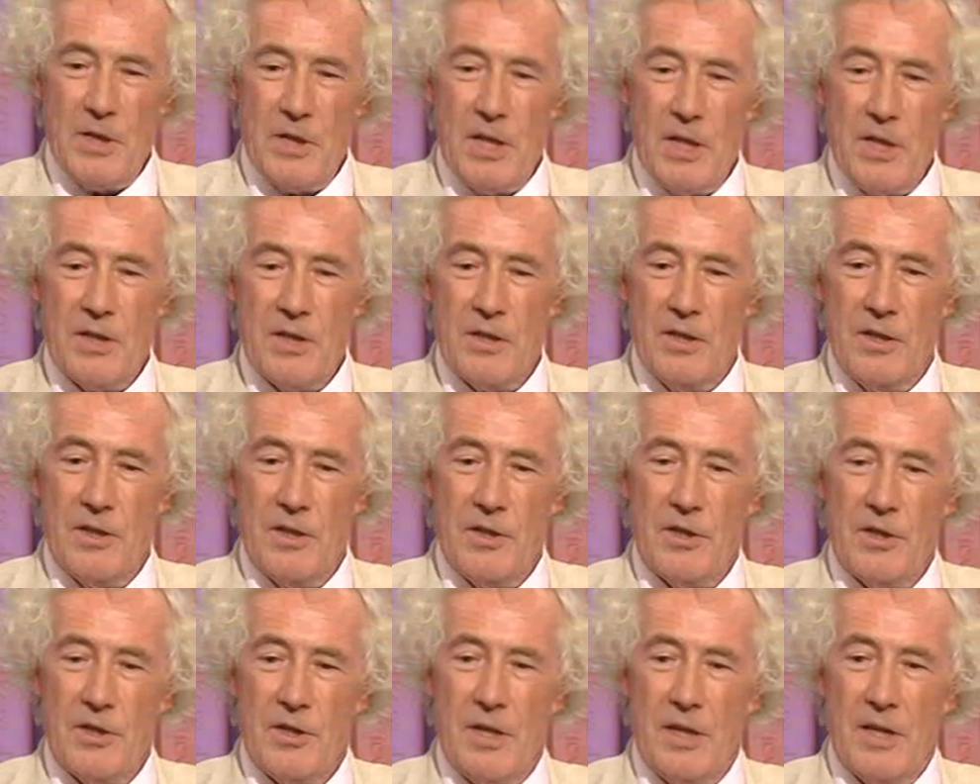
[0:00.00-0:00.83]

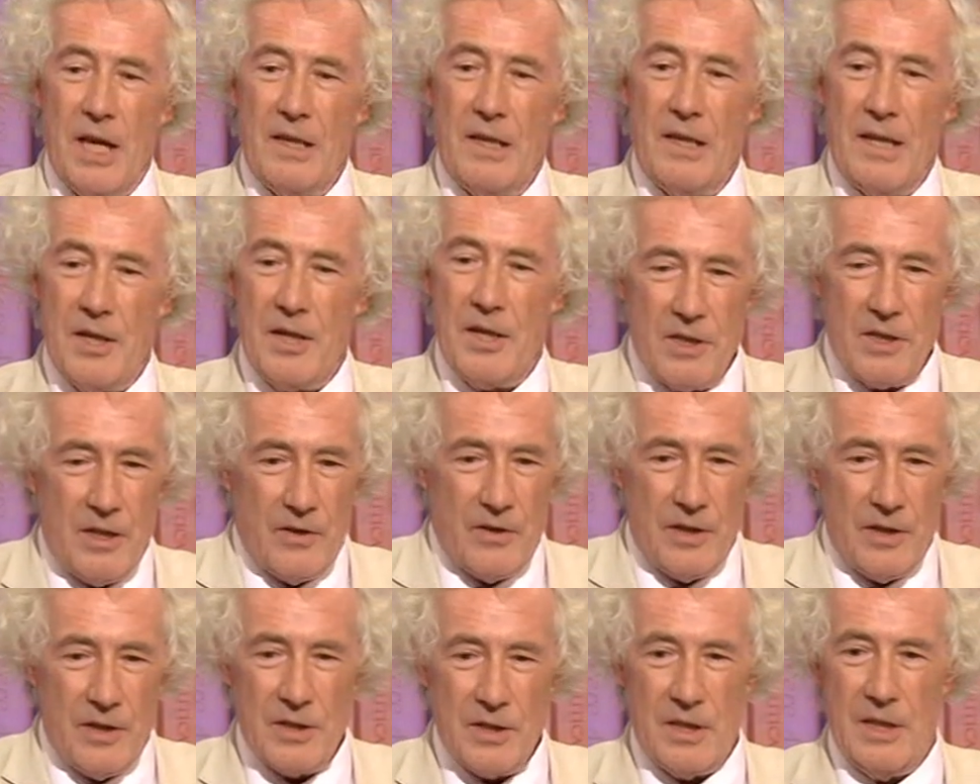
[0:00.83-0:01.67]
persistent and less
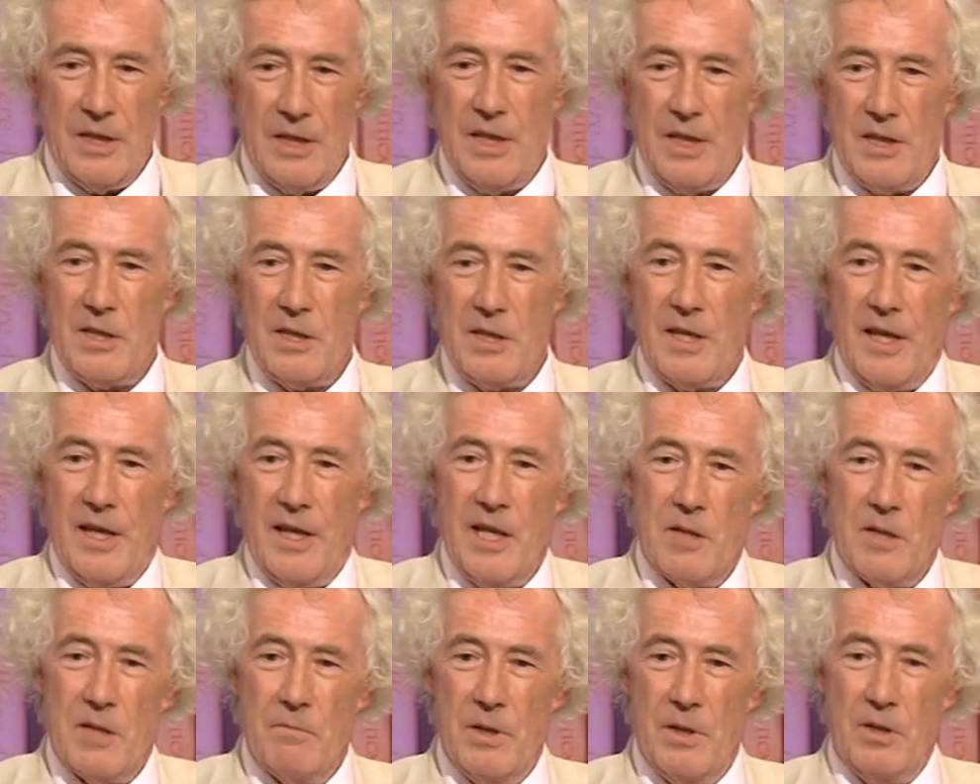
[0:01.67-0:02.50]
serious in his
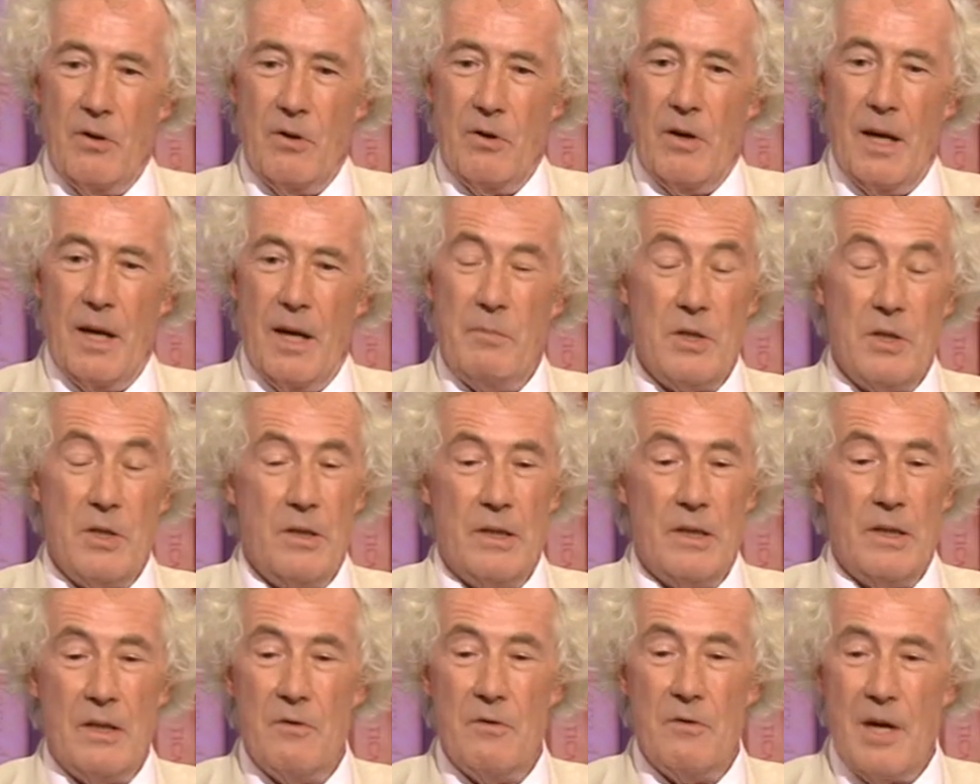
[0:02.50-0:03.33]
case, but you're
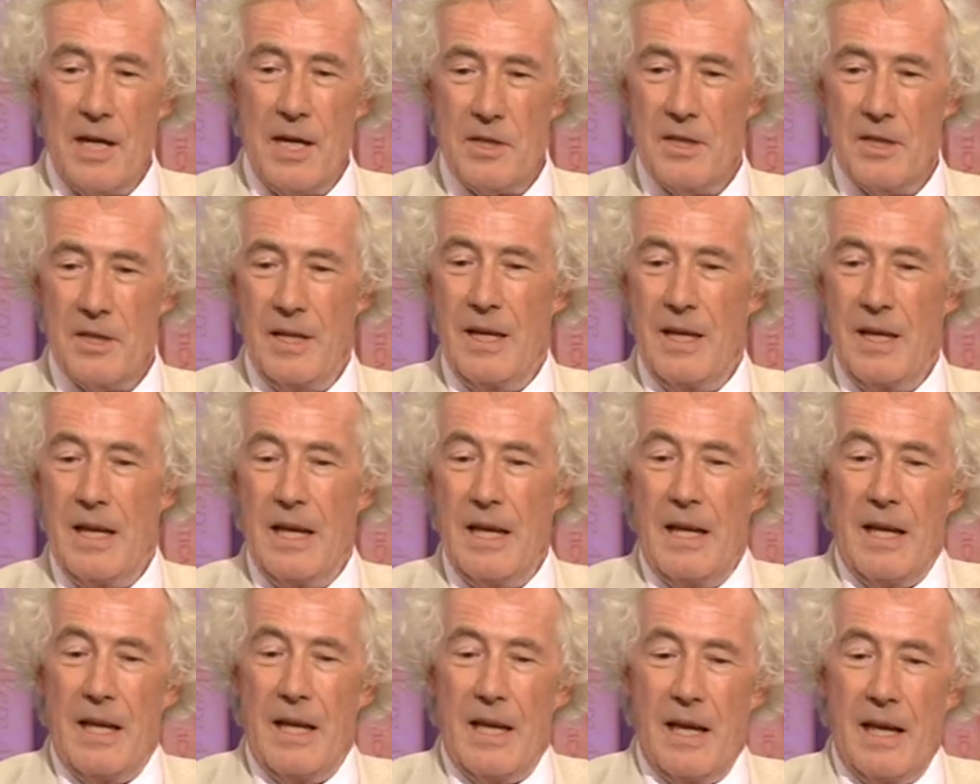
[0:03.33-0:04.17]
absolutely right.
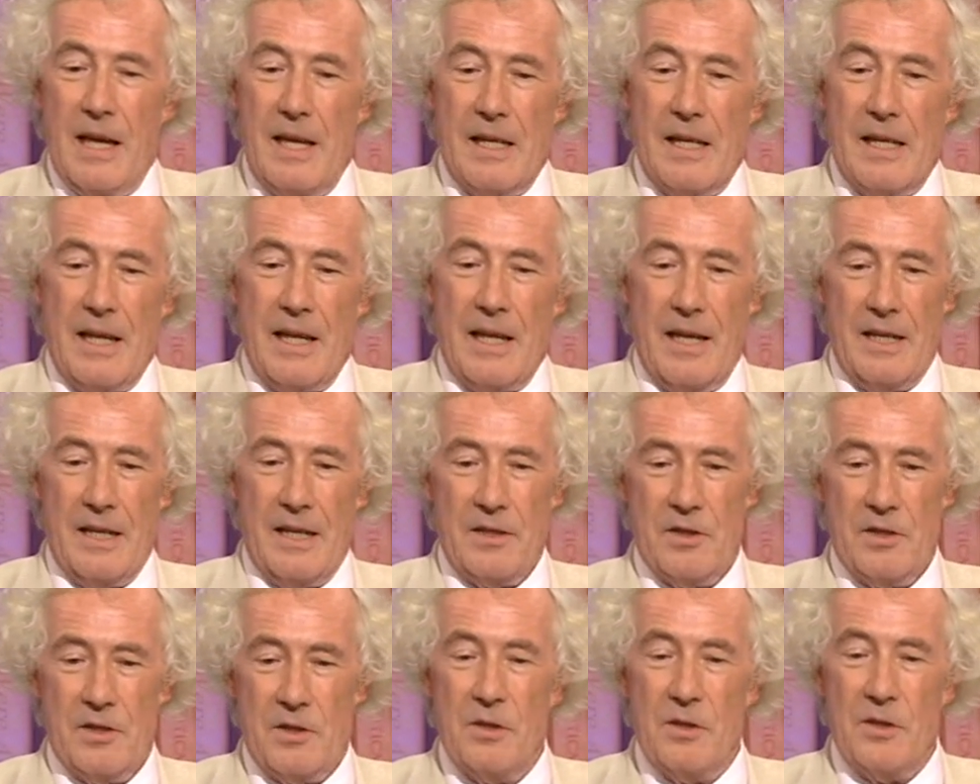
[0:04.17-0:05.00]

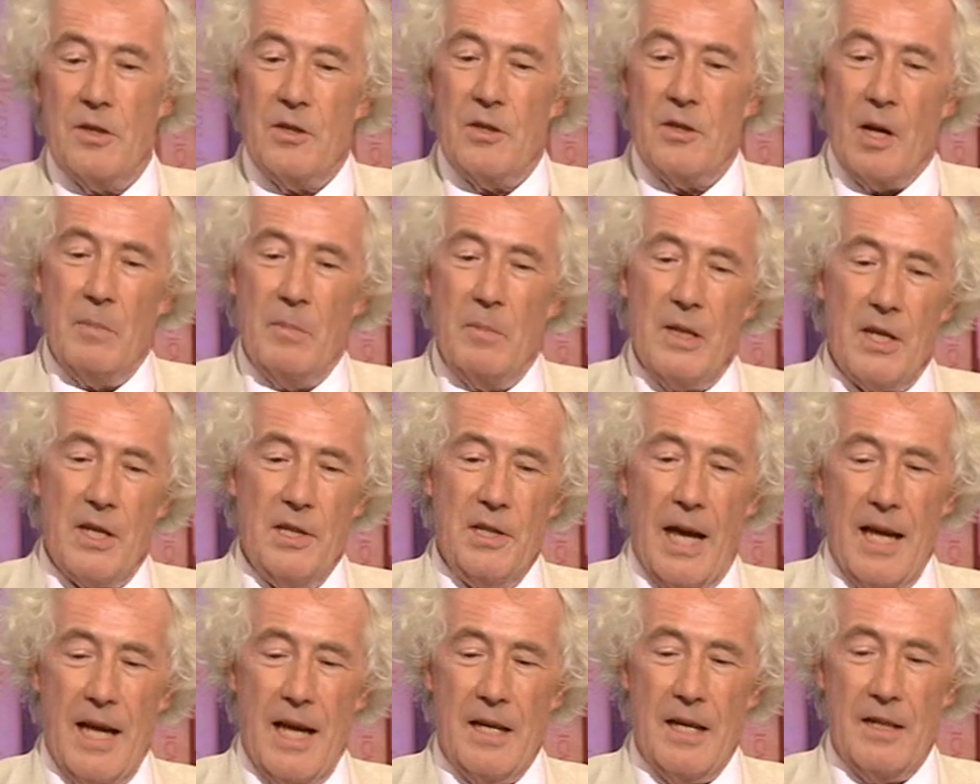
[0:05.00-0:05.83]
And the trouble is,
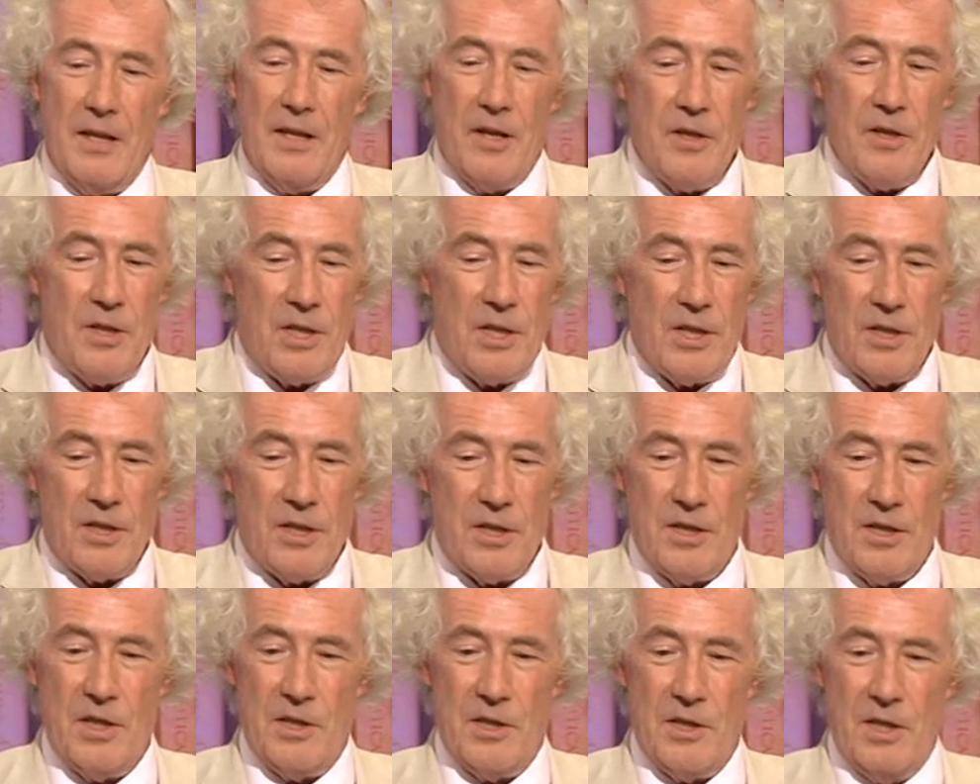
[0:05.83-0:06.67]

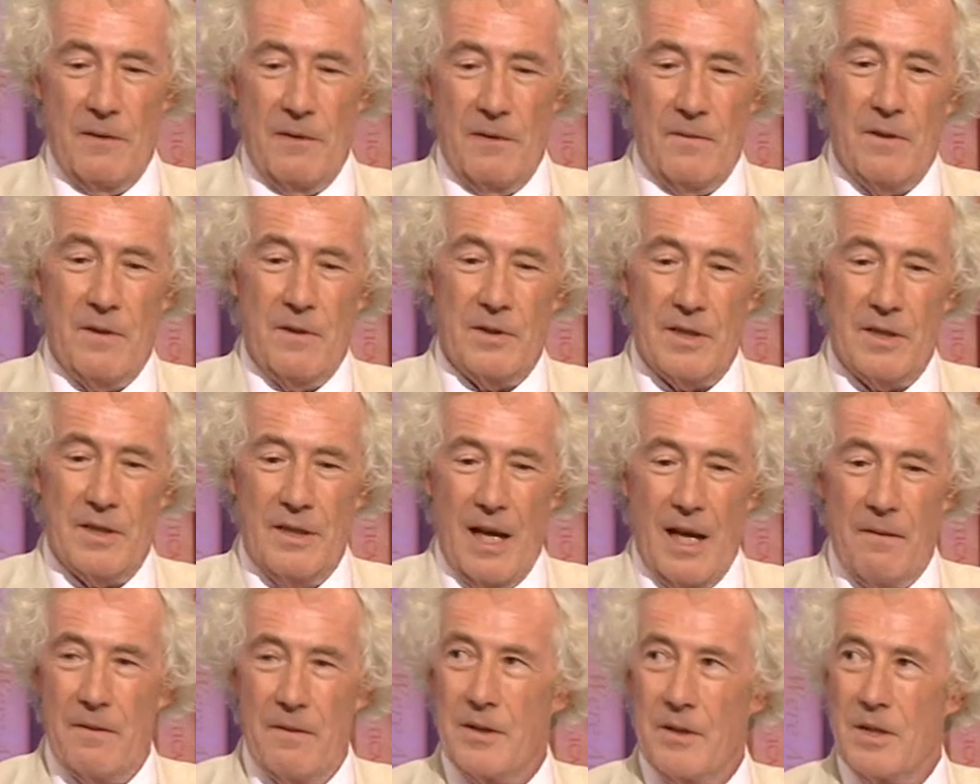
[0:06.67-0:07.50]
diagnosis is difficult
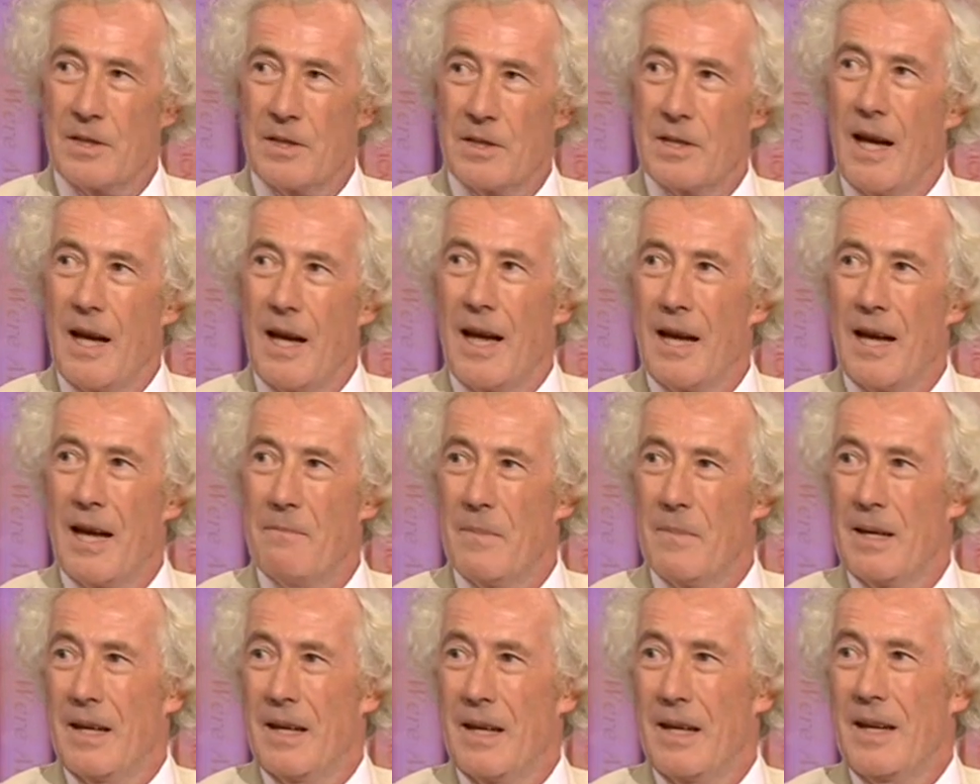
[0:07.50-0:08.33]
enough at the
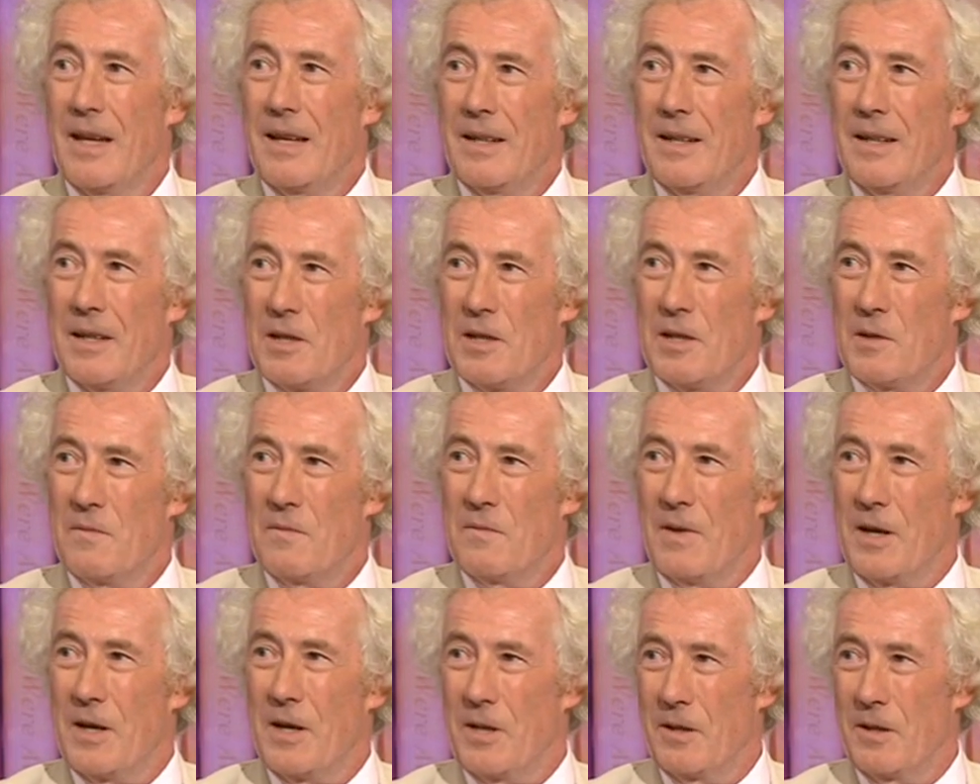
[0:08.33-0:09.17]
time. It's
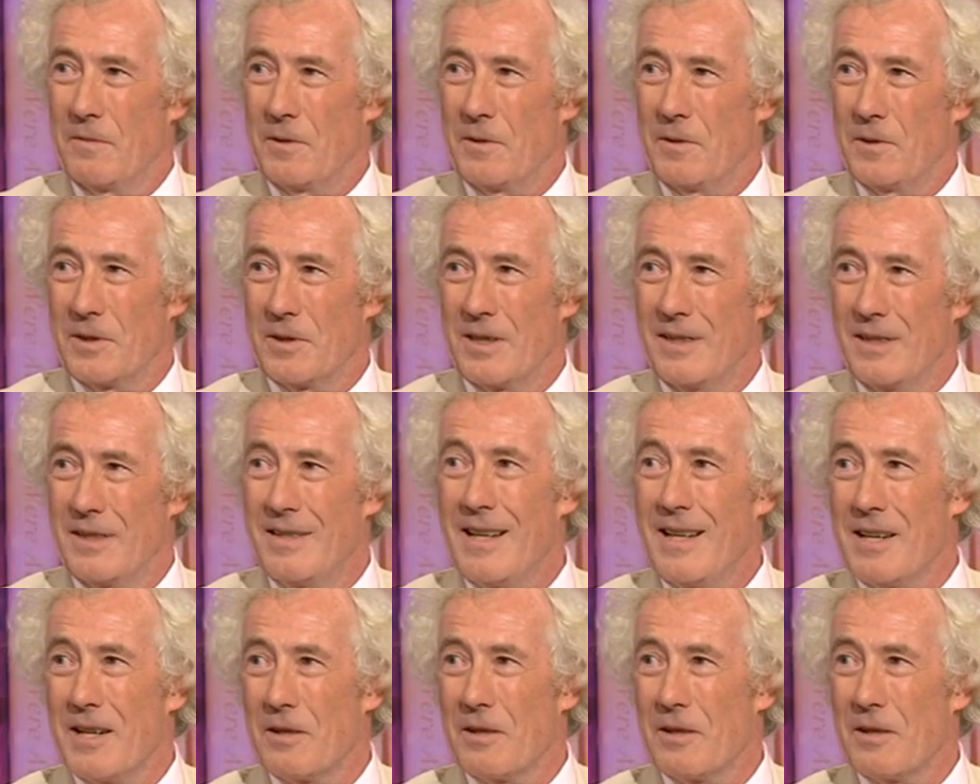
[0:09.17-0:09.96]
very difficult indeed